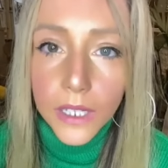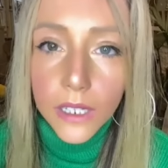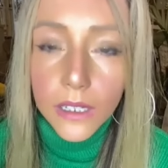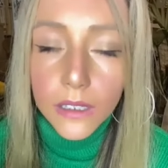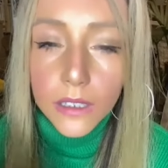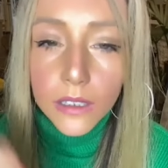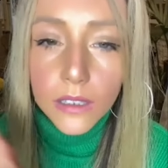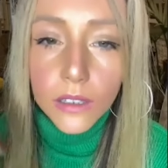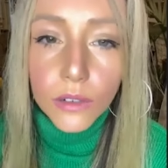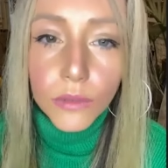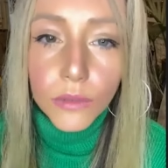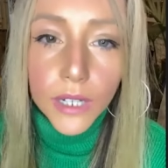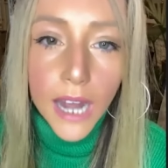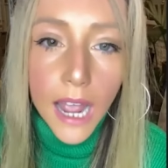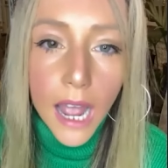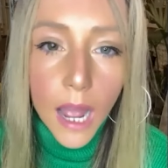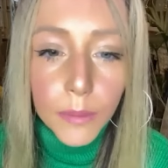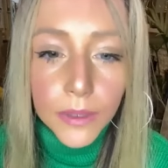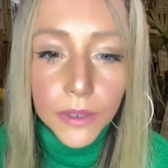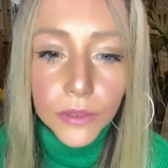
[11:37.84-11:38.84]
So what
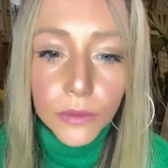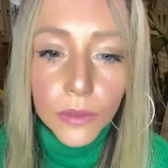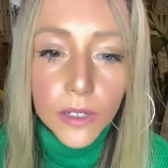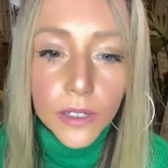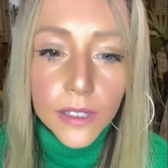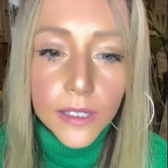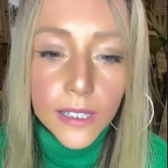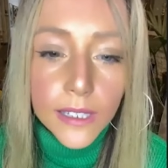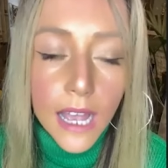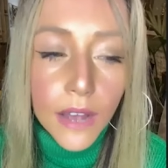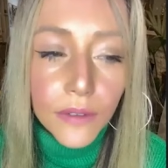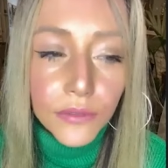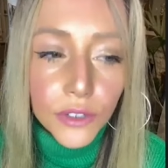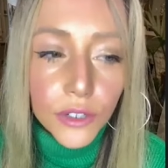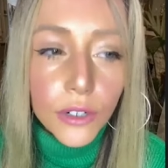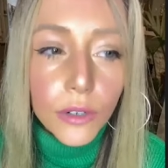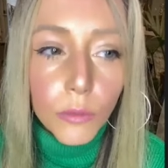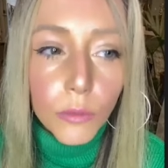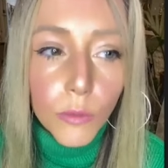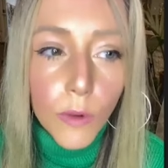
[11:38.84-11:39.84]
happened was,
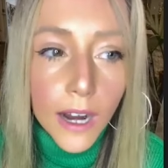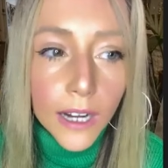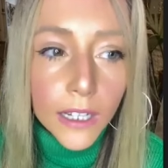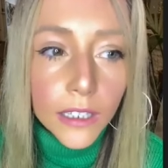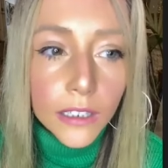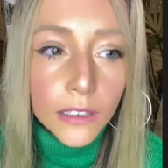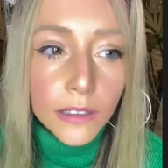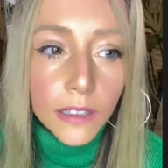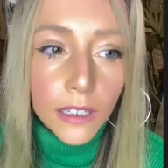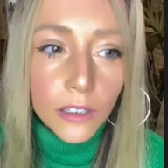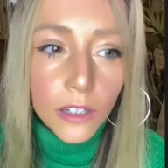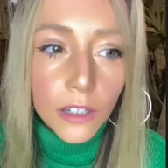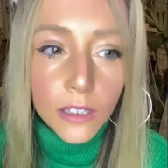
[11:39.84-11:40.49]
after a while in that